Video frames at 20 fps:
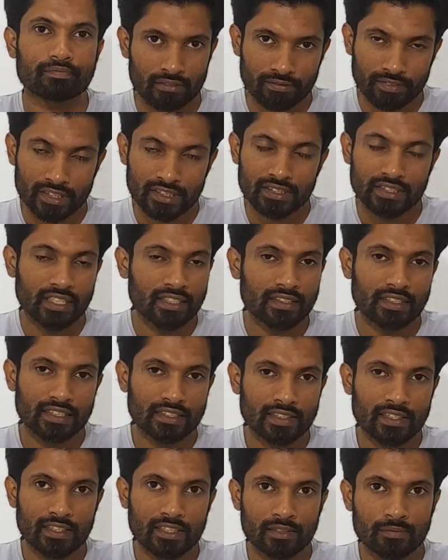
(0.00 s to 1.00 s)
First
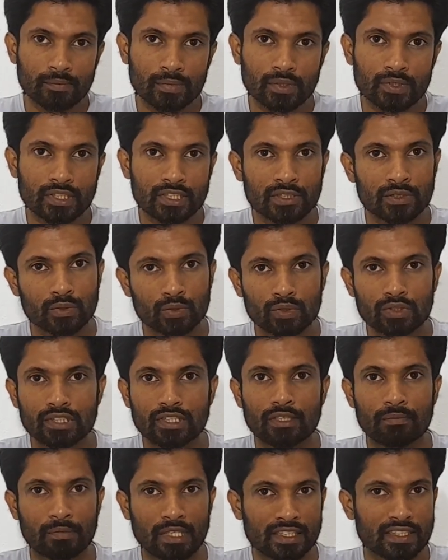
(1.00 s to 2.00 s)
generation computer
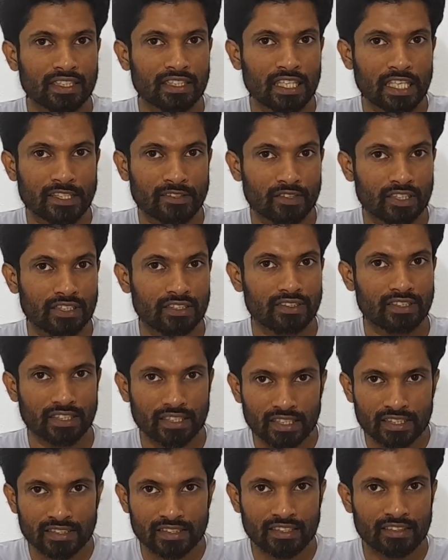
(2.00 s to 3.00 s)
use machine language.
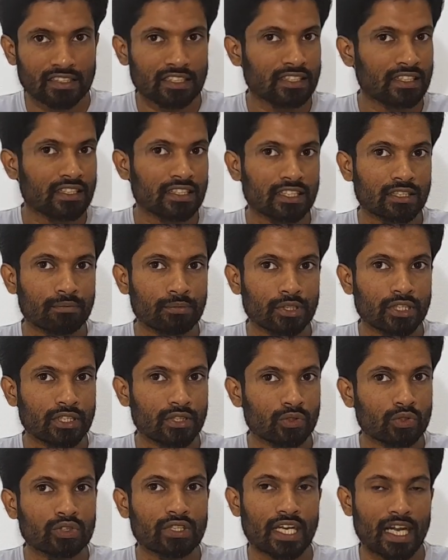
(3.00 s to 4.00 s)
Second generation computer
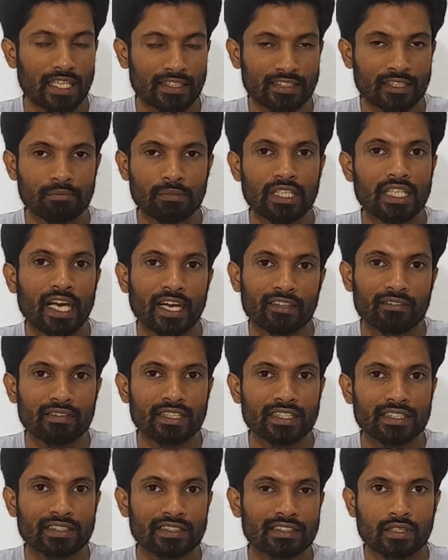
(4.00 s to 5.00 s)
use assembly
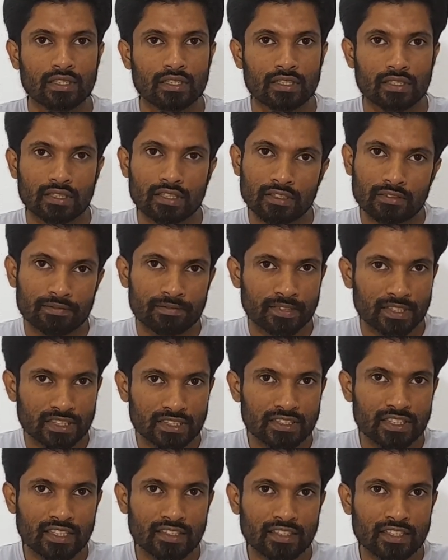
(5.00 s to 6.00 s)
language. The
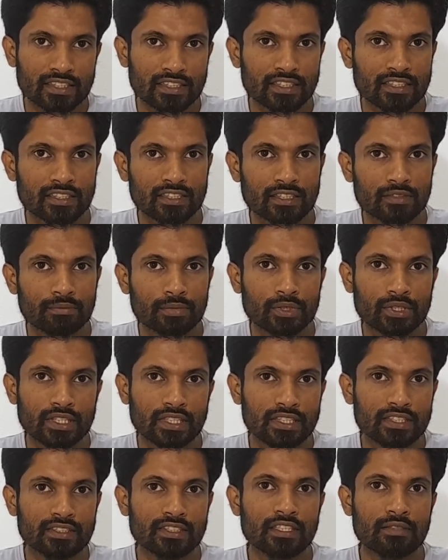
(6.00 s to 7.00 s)
first generation computer
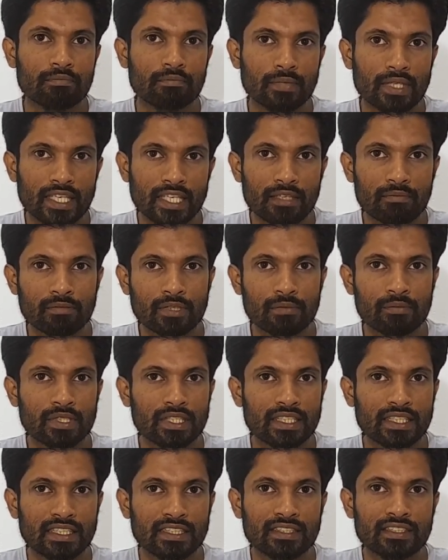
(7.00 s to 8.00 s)
is the main
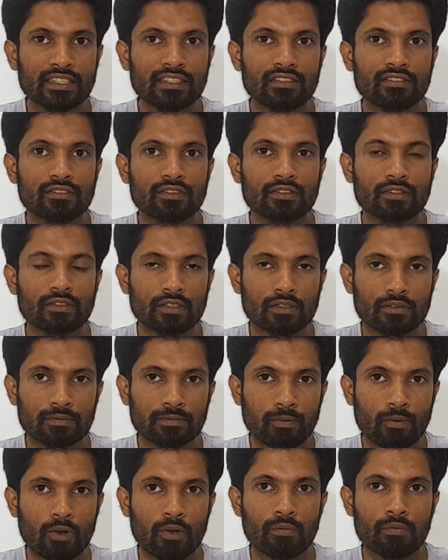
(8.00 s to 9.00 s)
memory in the
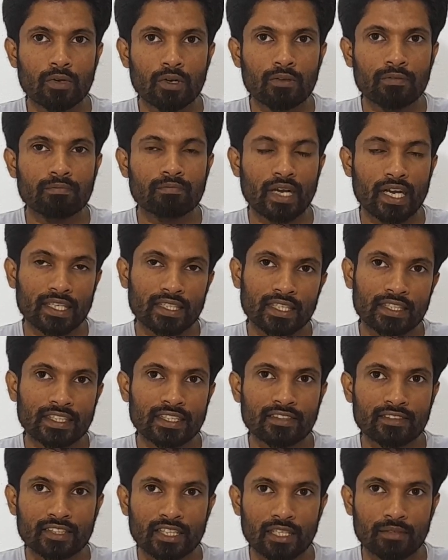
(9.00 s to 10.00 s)
form of
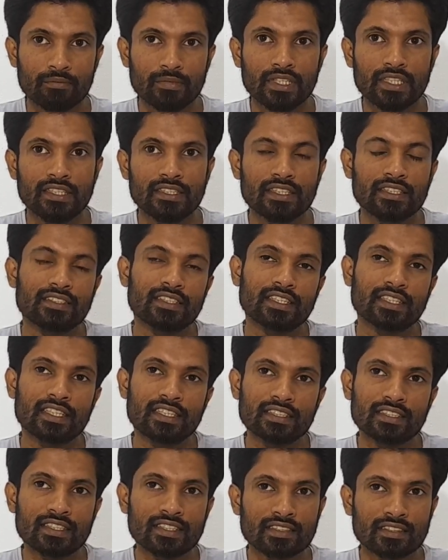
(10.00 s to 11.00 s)
magnetic drum. In the
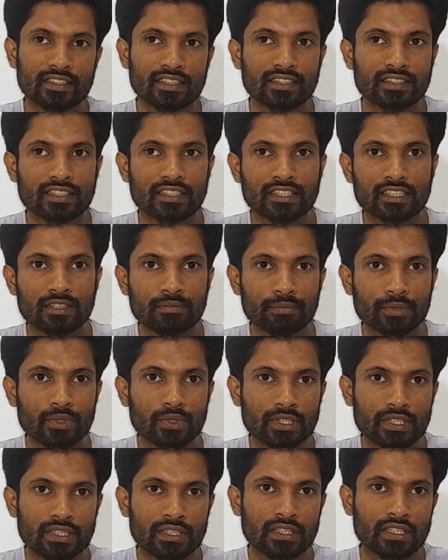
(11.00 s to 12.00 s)
second generation
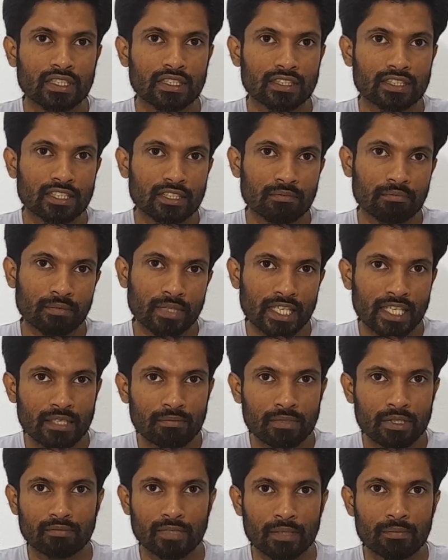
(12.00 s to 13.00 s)
computer, the
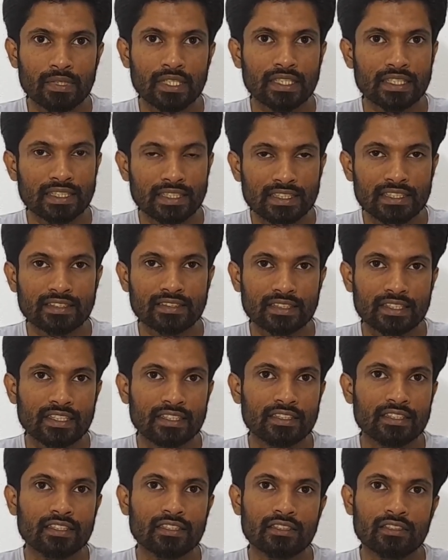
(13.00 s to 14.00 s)
main memory is
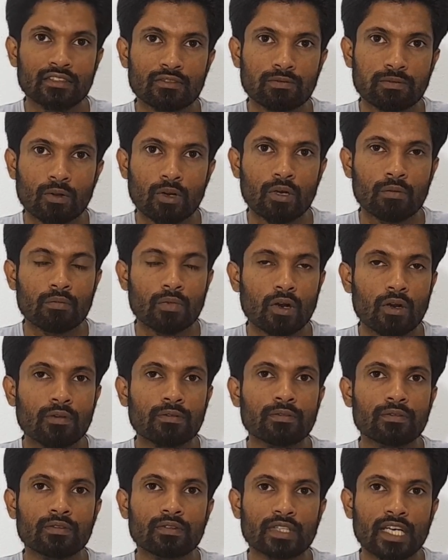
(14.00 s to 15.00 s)
in the form
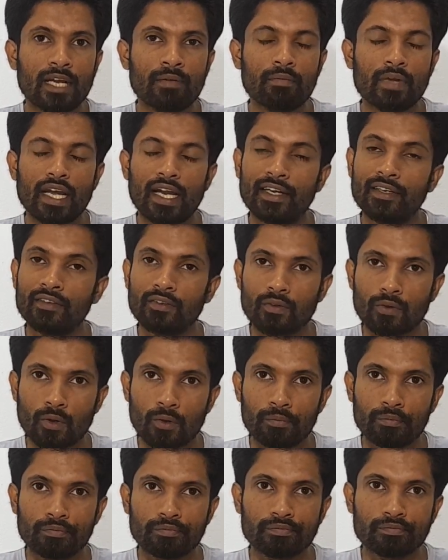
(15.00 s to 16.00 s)
of RAM and
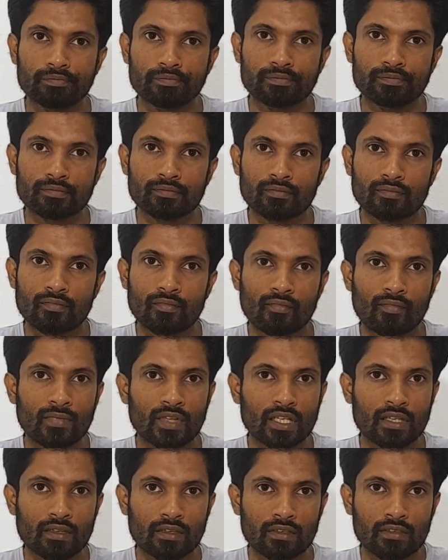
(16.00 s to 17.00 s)
ROM.
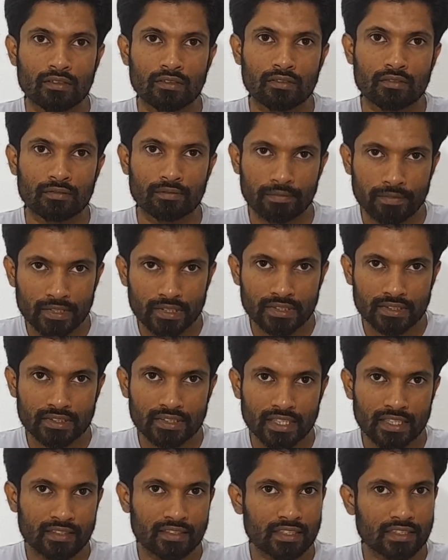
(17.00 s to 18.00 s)
First
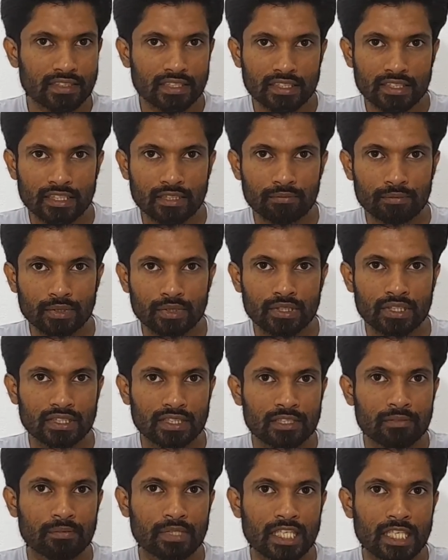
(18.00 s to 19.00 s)
generation computer,
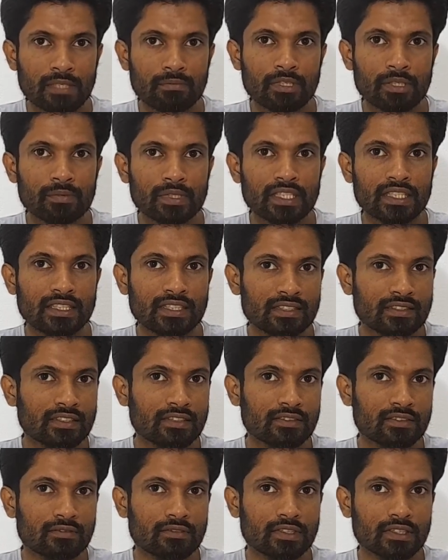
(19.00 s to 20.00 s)
the main memory is
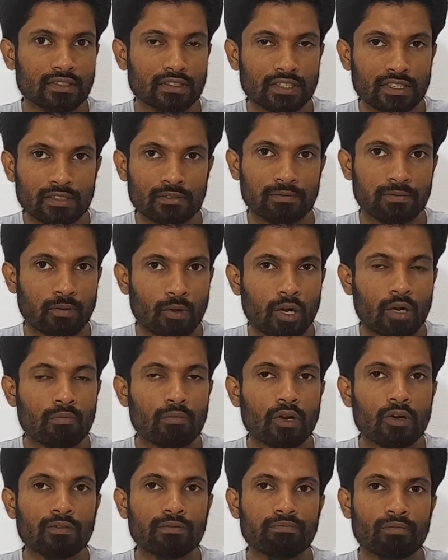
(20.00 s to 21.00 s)
the form
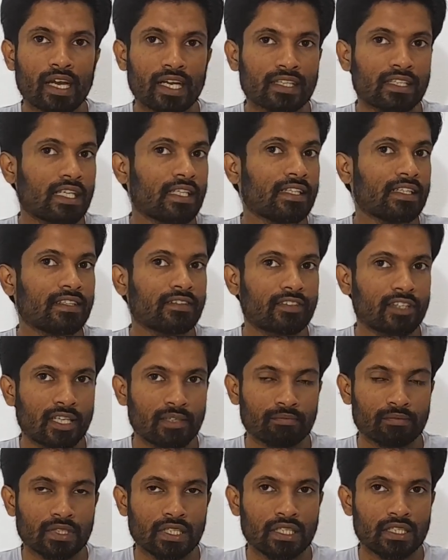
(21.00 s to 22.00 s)
of magnetic
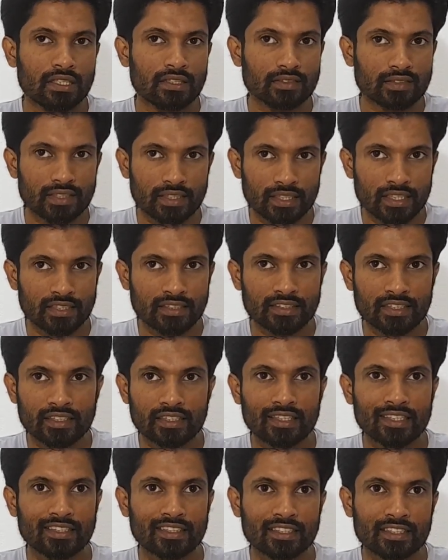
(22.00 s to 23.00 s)
drum. Second
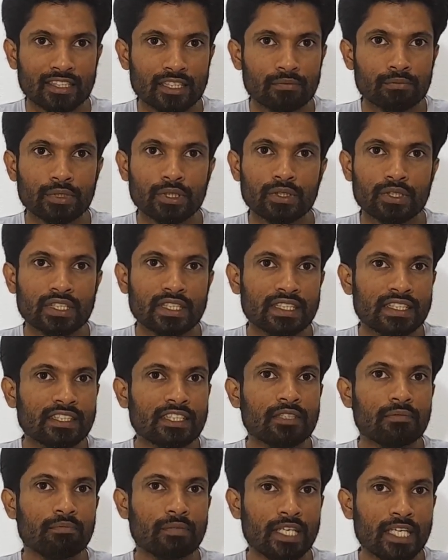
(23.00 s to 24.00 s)
generation computer in
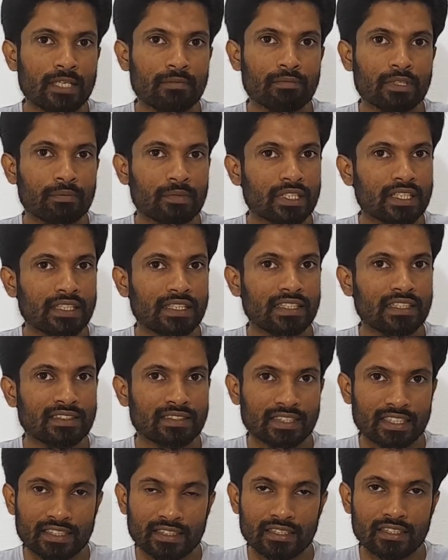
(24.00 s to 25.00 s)
the main memory is
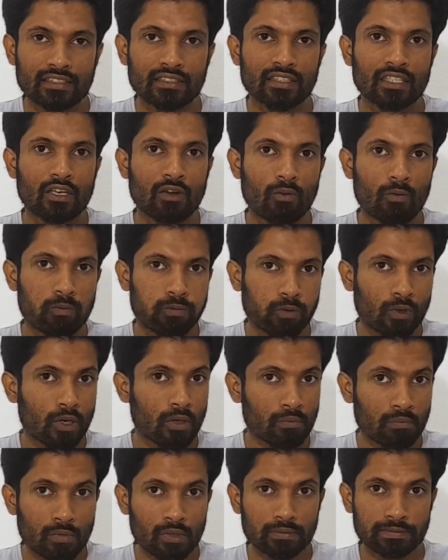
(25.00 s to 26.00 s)
in the
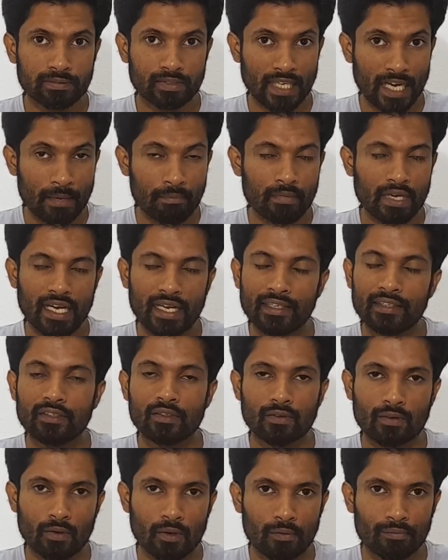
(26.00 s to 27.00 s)
form of RAM
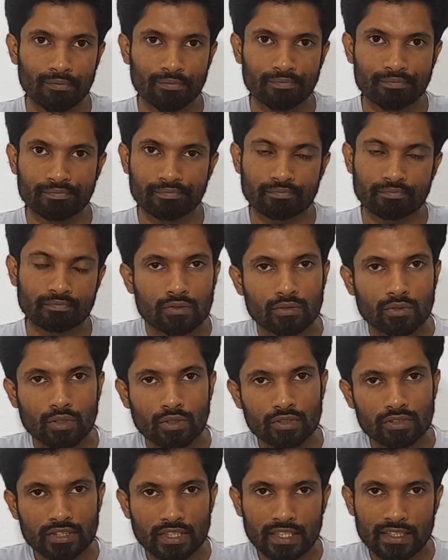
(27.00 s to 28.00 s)
and ROM.
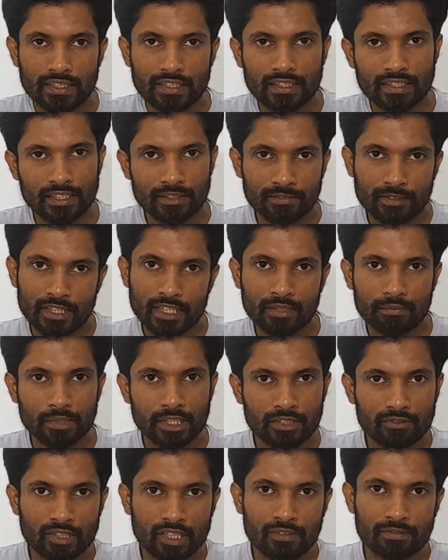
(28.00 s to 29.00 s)
Those are the difference
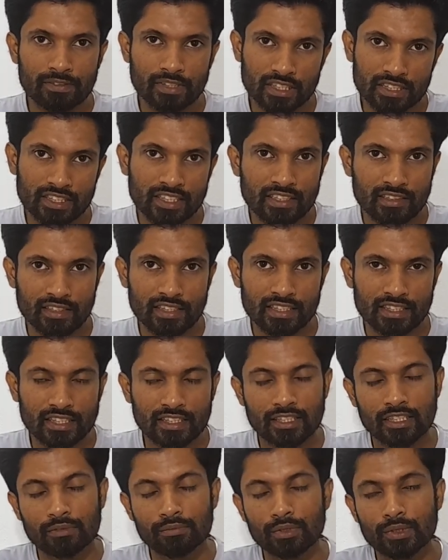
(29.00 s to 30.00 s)
between first generation
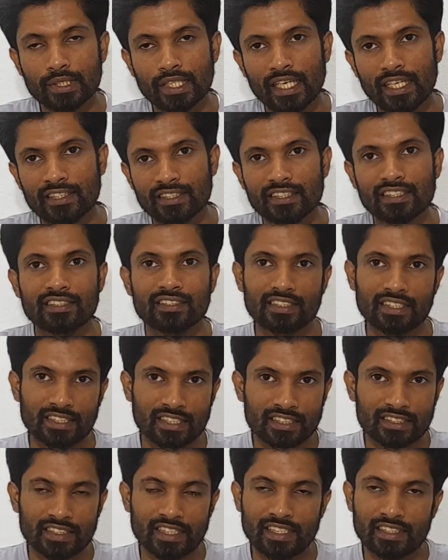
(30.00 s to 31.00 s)
computer and the
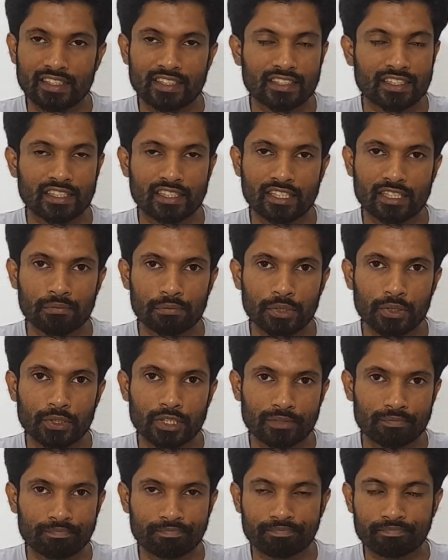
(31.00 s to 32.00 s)
second generation
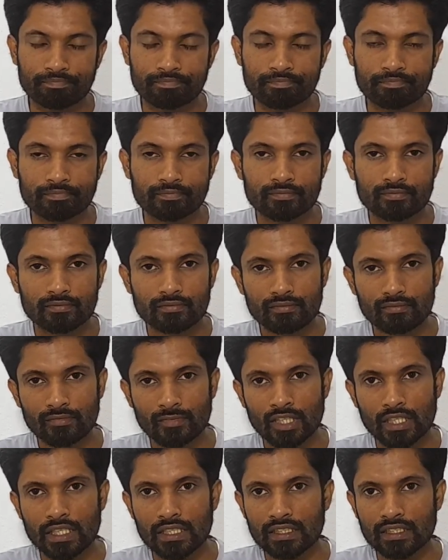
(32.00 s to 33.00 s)
computer.
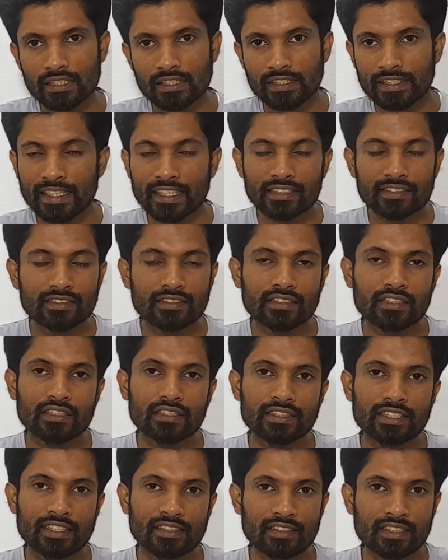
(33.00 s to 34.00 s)
Next
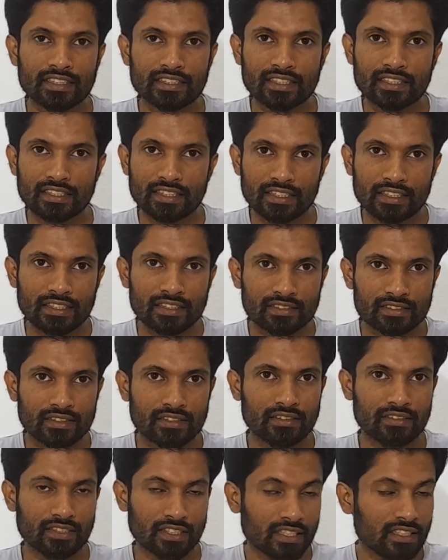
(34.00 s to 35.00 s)
generation is
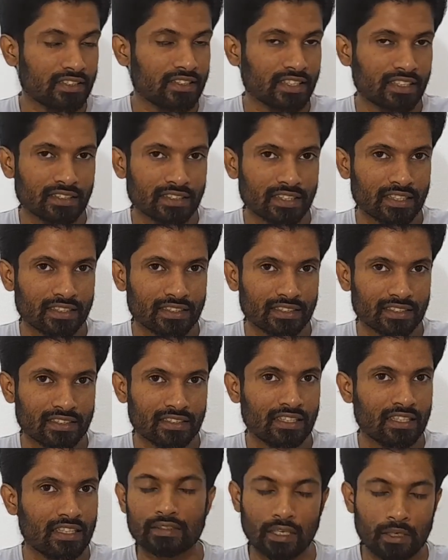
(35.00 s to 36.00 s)
third generation.
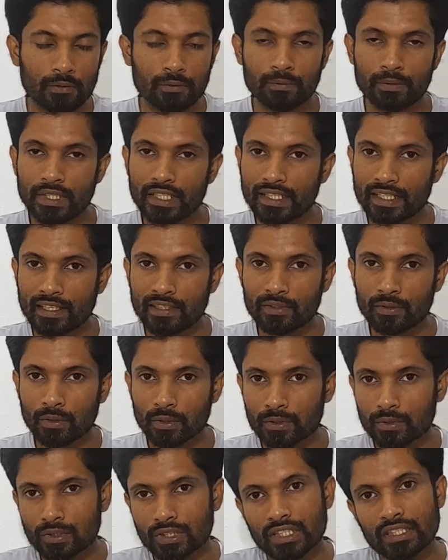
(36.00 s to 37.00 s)
Now we can
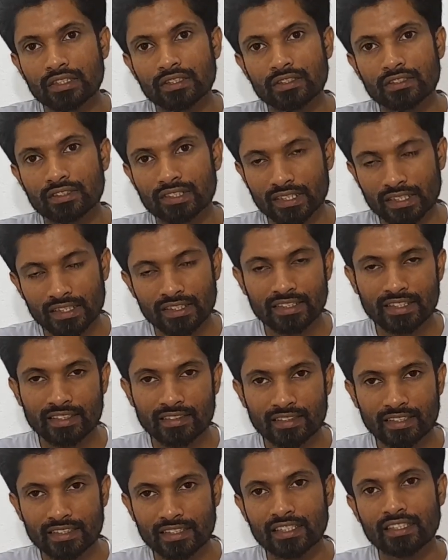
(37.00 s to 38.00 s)
go to the third
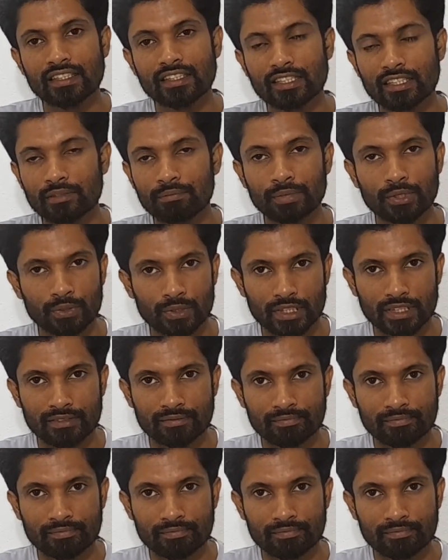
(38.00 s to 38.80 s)
generation computer.